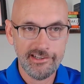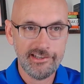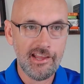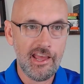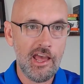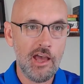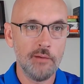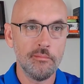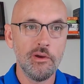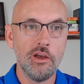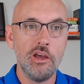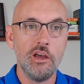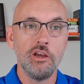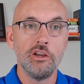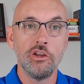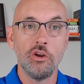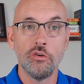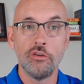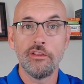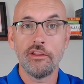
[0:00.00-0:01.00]
tab,
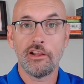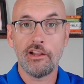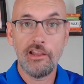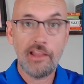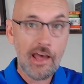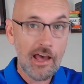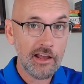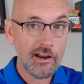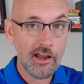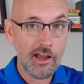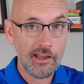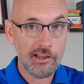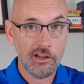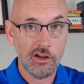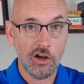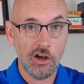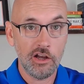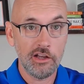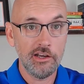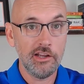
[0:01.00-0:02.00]
go to the cloud
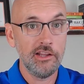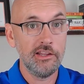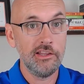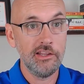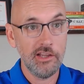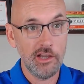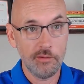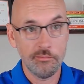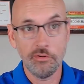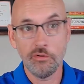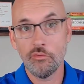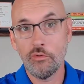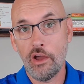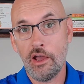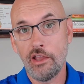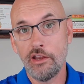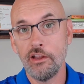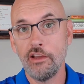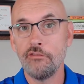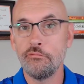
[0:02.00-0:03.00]
icon in the upper
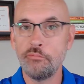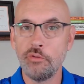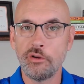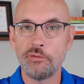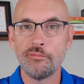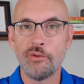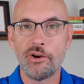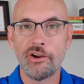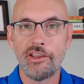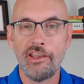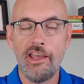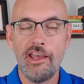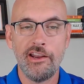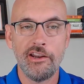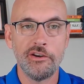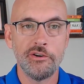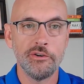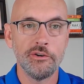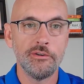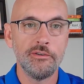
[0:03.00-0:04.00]
right of Bookmark
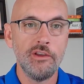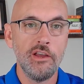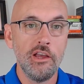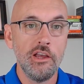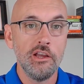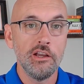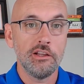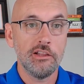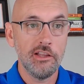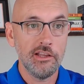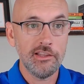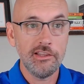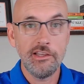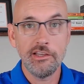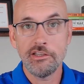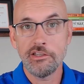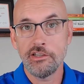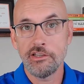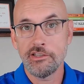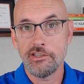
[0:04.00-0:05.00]
Editor. Click this
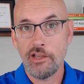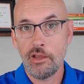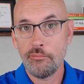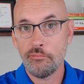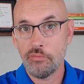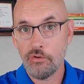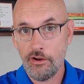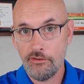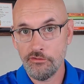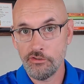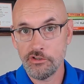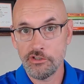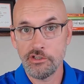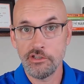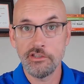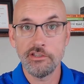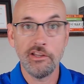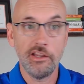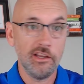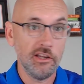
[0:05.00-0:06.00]
to set
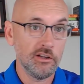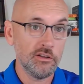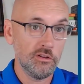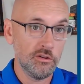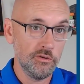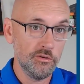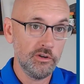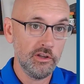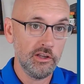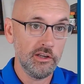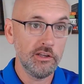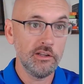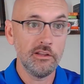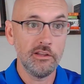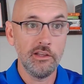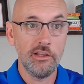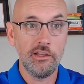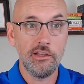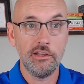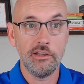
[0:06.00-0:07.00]
preferences, including
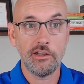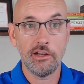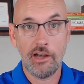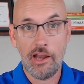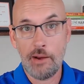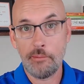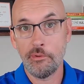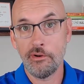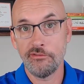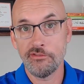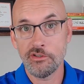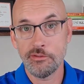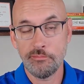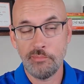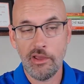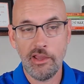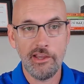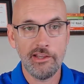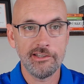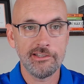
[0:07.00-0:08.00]
the collaborative
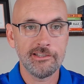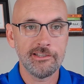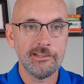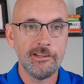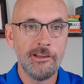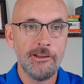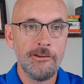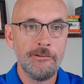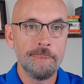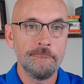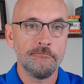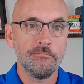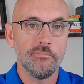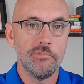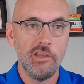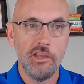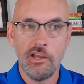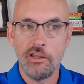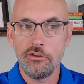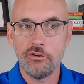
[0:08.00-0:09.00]
space.
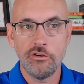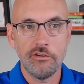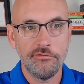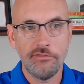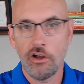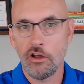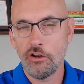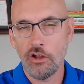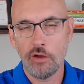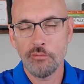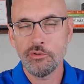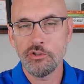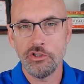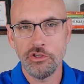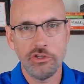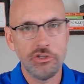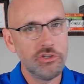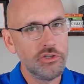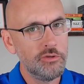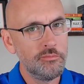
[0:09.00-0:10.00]
The other default options
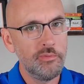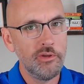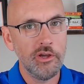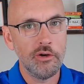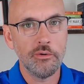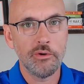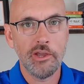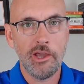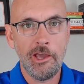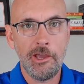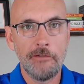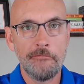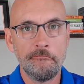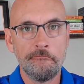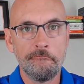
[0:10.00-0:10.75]
should be okay.